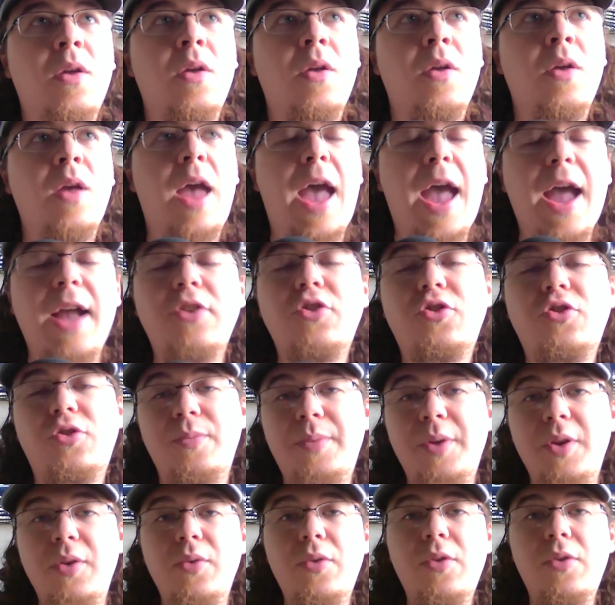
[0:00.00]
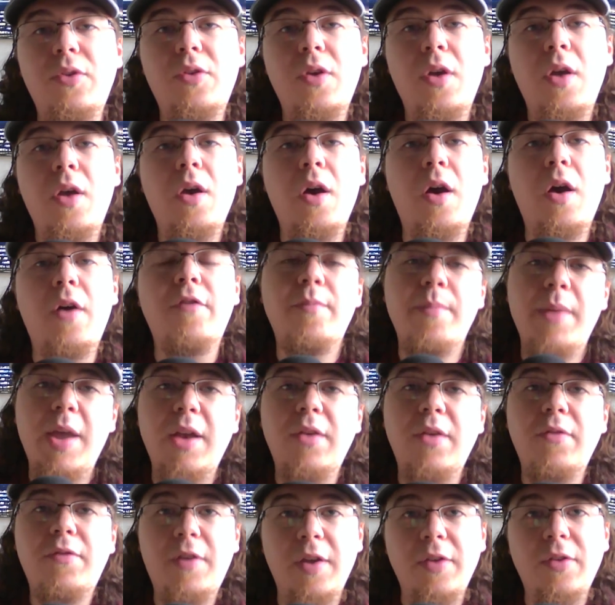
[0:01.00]
attributes of
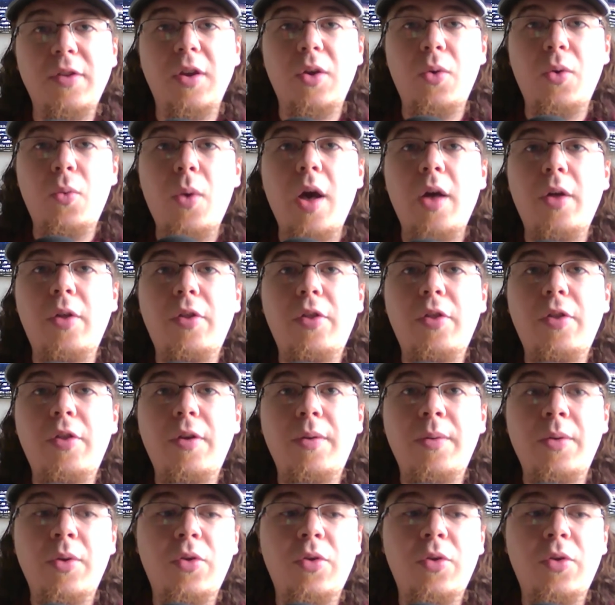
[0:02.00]
manifesting wealth.